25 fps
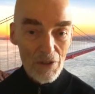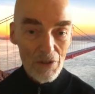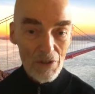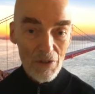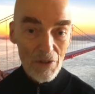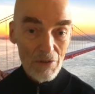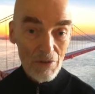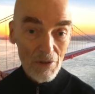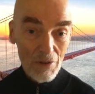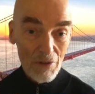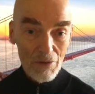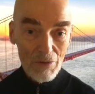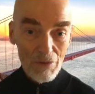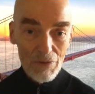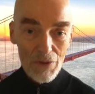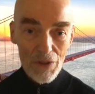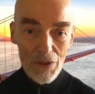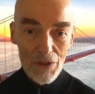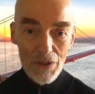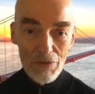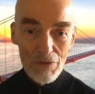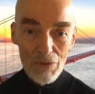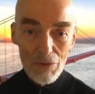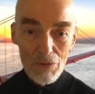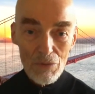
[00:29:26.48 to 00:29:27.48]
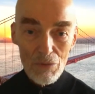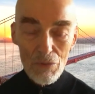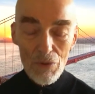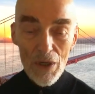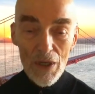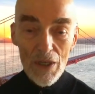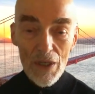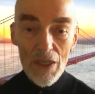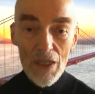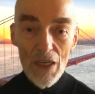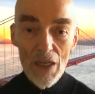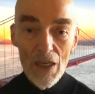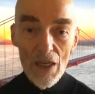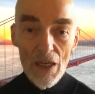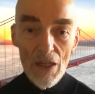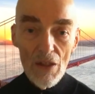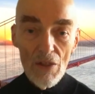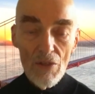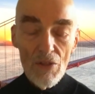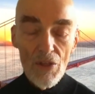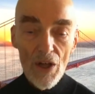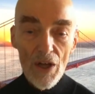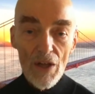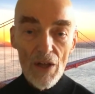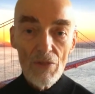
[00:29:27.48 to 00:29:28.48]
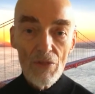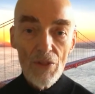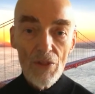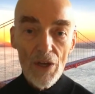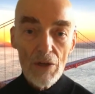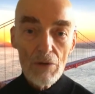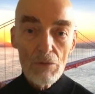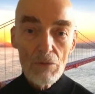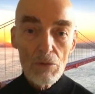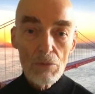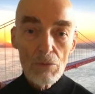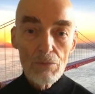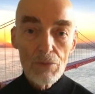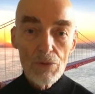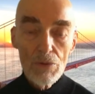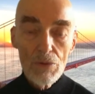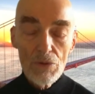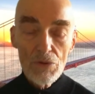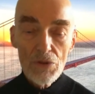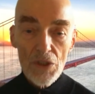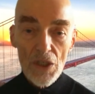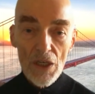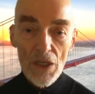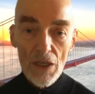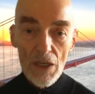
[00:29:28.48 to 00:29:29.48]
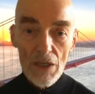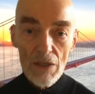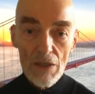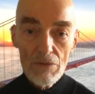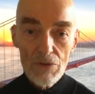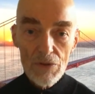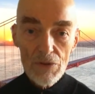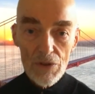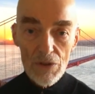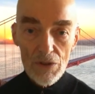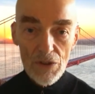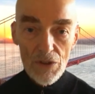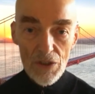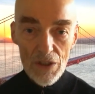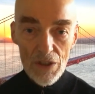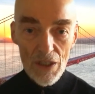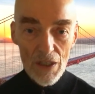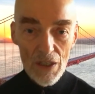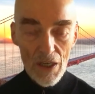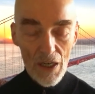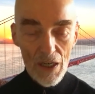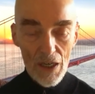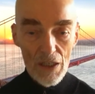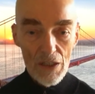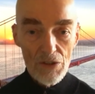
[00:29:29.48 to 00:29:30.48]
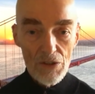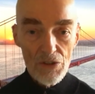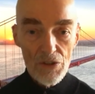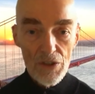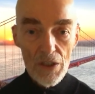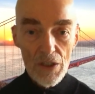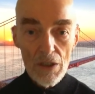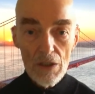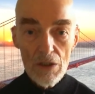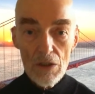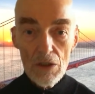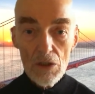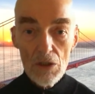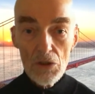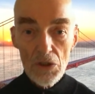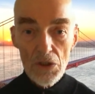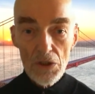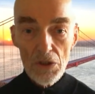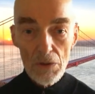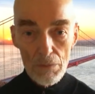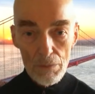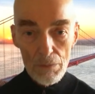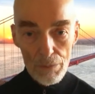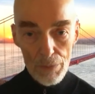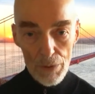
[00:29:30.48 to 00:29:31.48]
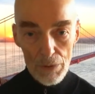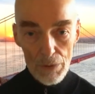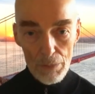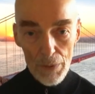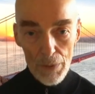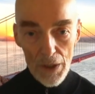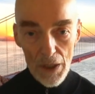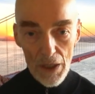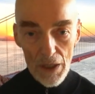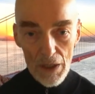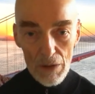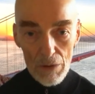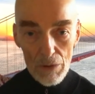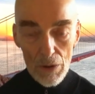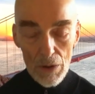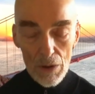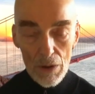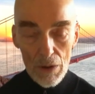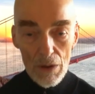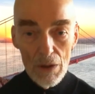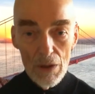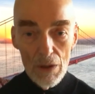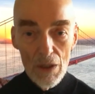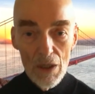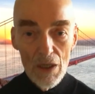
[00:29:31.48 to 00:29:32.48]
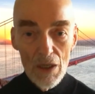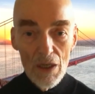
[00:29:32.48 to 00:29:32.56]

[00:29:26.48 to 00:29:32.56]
a very different way, that they were Bruce Ivins as the innocent preparer,